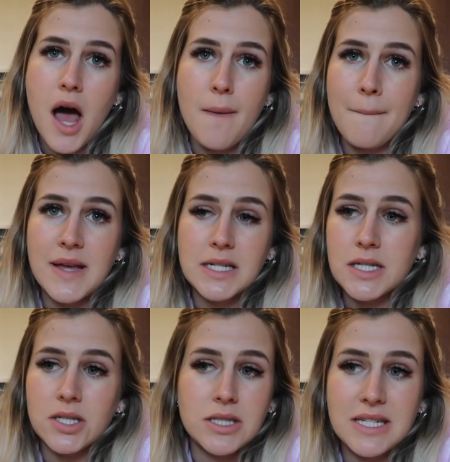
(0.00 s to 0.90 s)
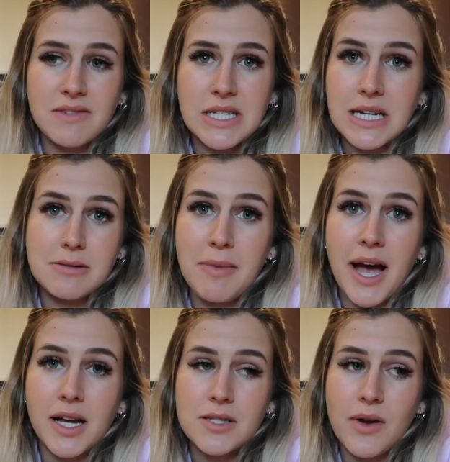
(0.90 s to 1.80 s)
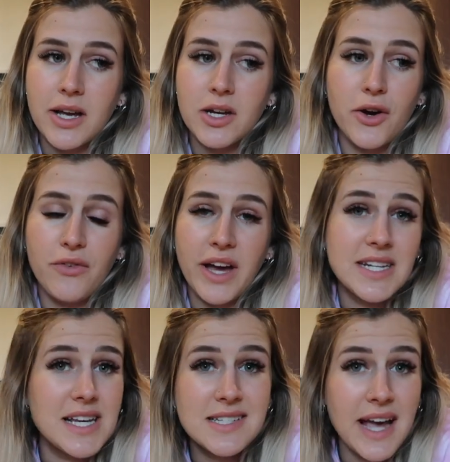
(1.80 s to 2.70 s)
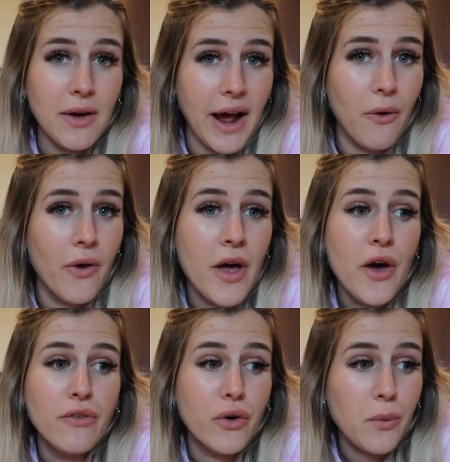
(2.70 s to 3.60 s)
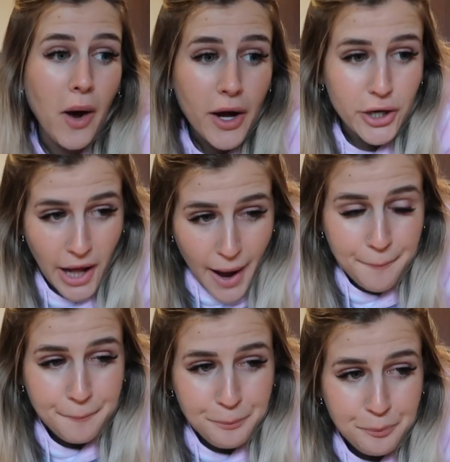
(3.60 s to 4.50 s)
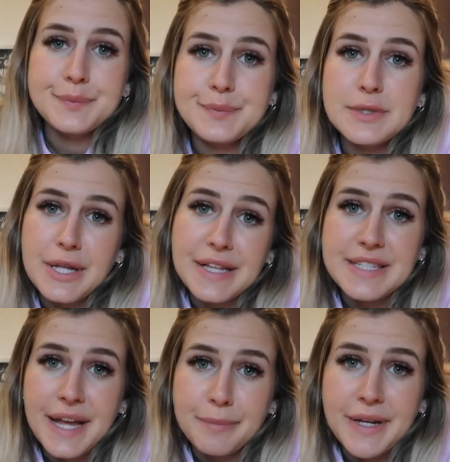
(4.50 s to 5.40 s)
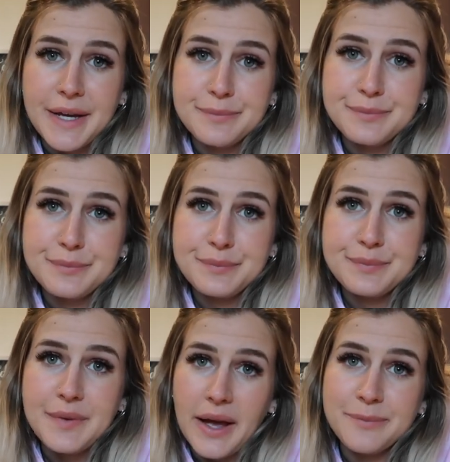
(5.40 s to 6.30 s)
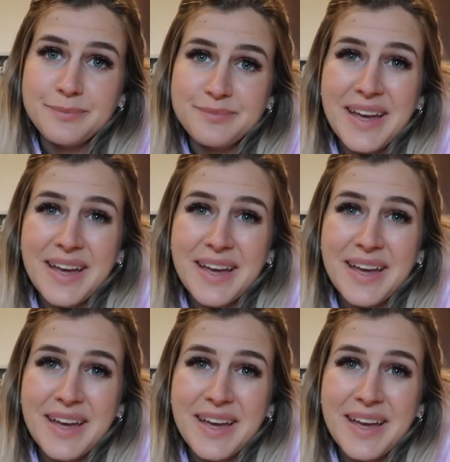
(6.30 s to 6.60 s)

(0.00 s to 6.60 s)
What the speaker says: until Steven texts me back so I can know if I can take Scout out for a walk or not. So that's the update. Yeah.